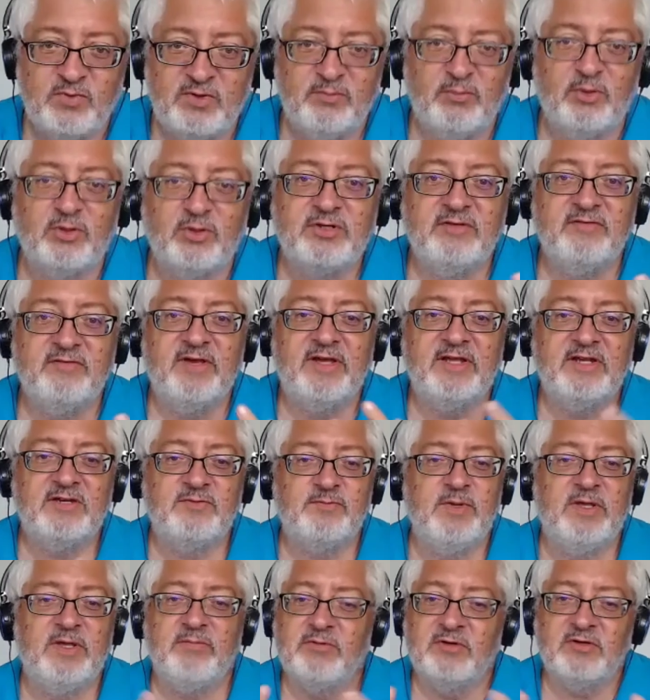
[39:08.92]
will
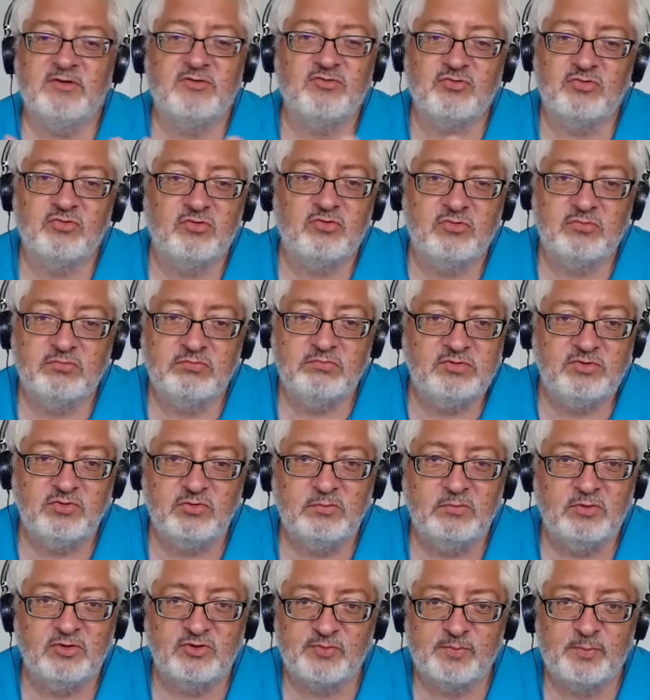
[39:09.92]
motivate people to
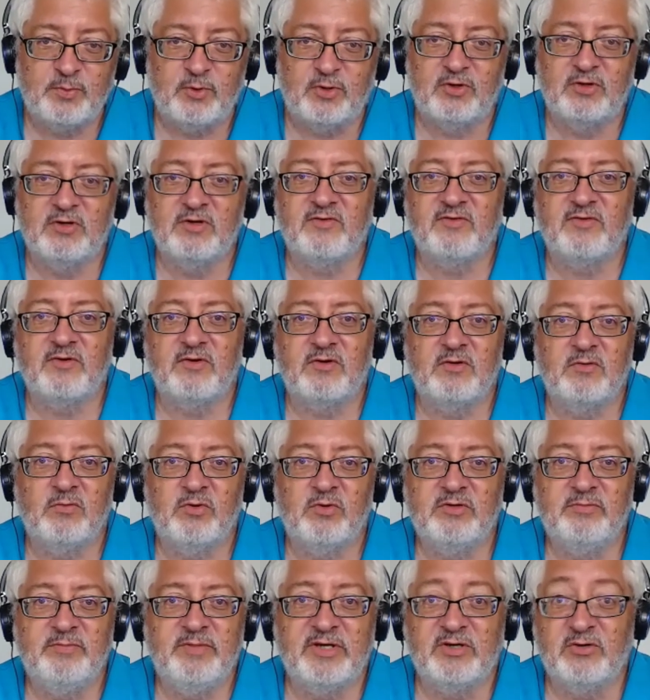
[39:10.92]
do more sports, or
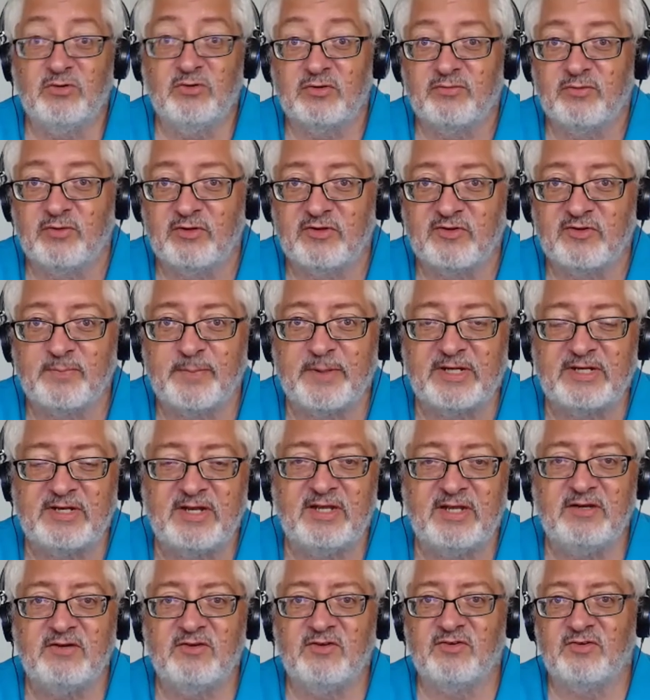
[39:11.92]
will be good for the
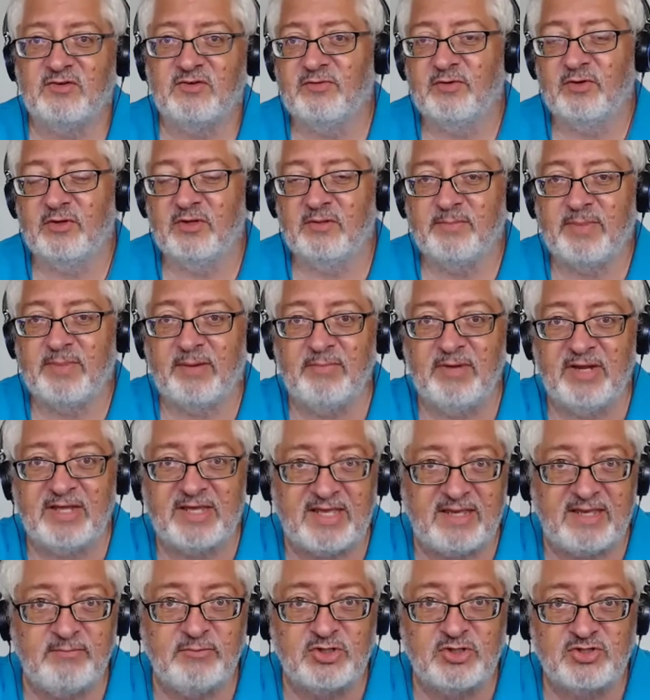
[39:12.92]
spectators or for the
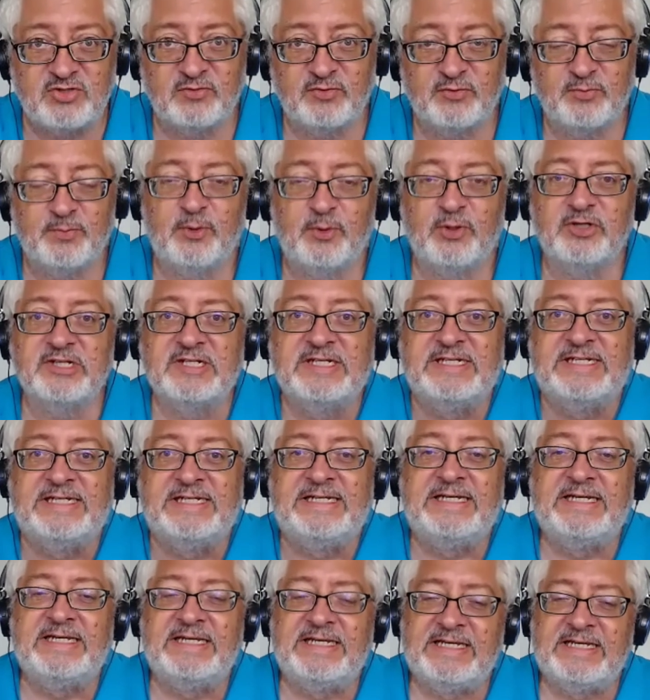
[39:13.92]
public image of sport.
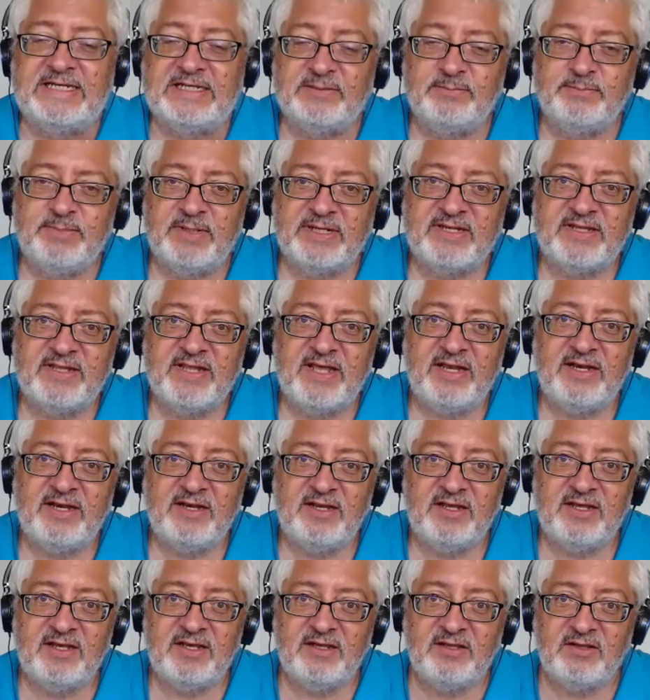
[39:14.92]
But
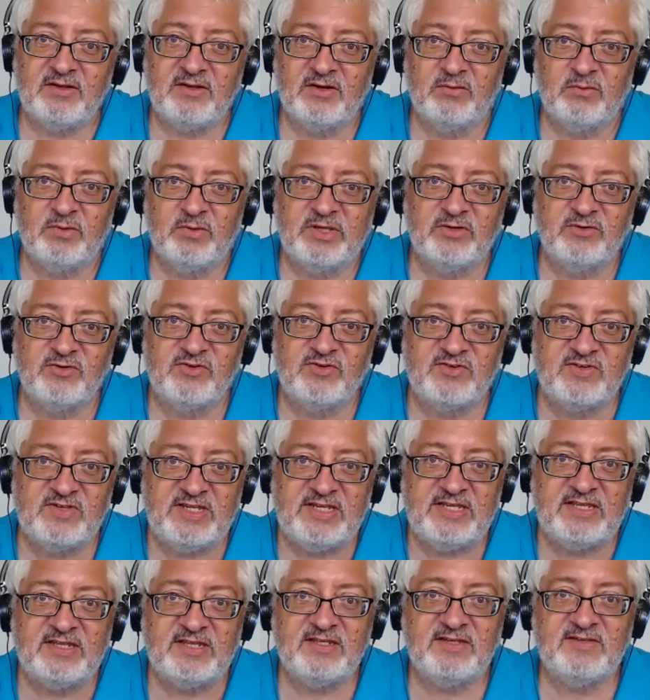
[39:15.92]
then, uh, you know, when you
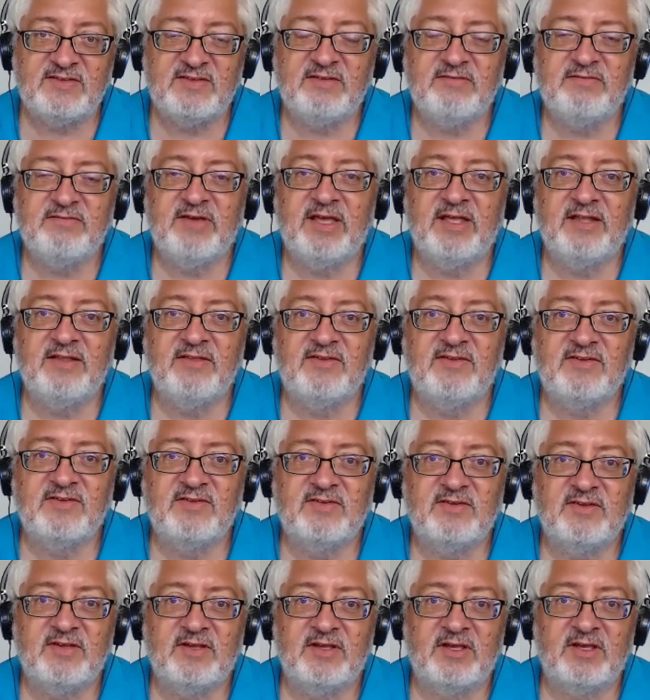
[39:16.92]
see these
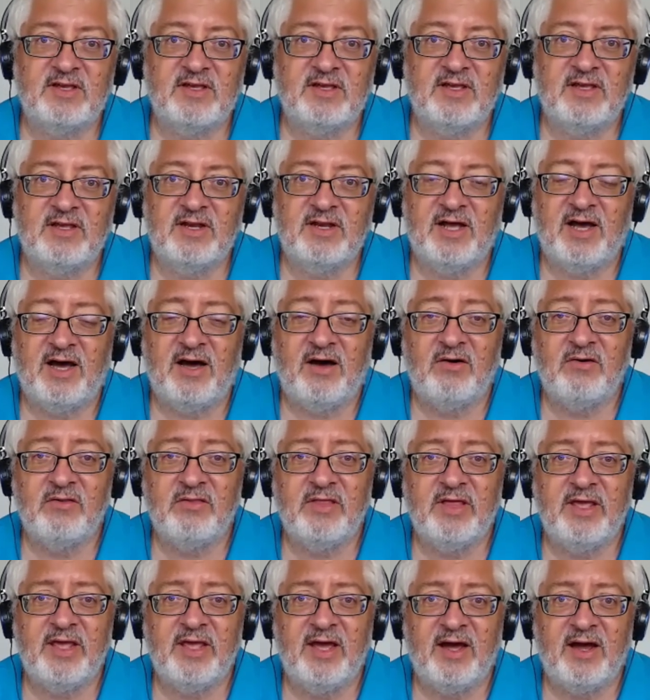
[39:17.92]
events, uh, and
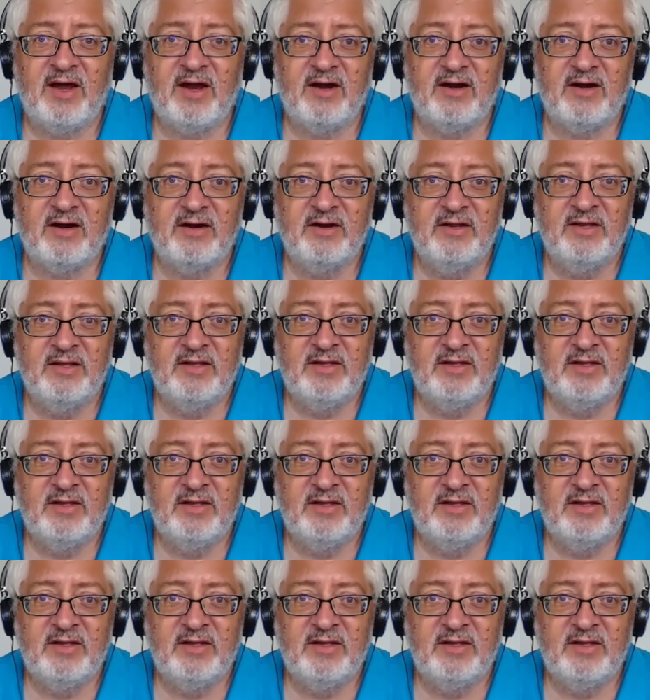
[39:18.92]
how they are,